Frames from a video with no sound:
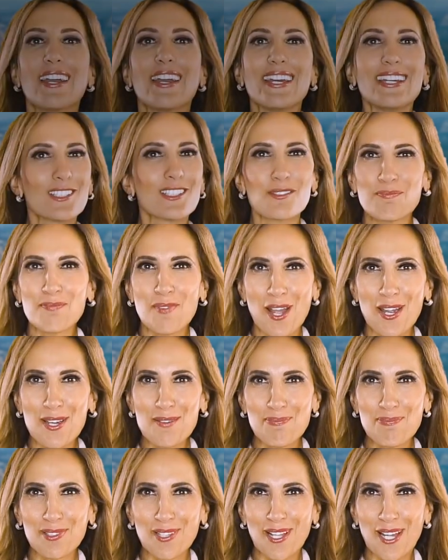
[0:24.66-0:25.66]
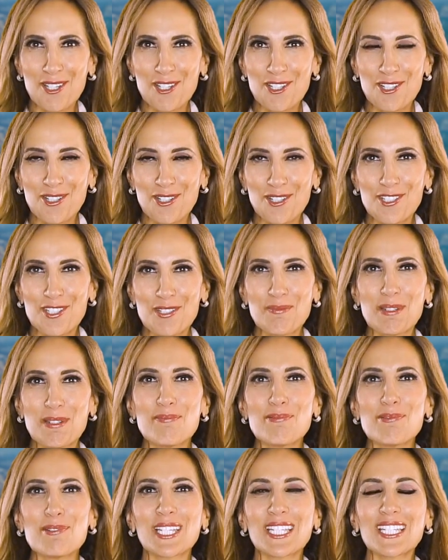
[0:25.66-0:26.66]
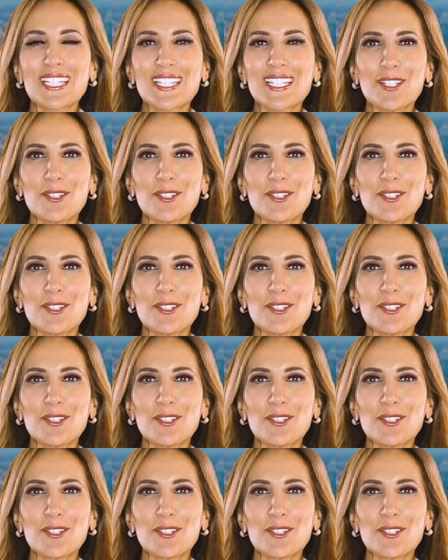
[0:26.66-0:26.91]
It's my pleasure to be bringing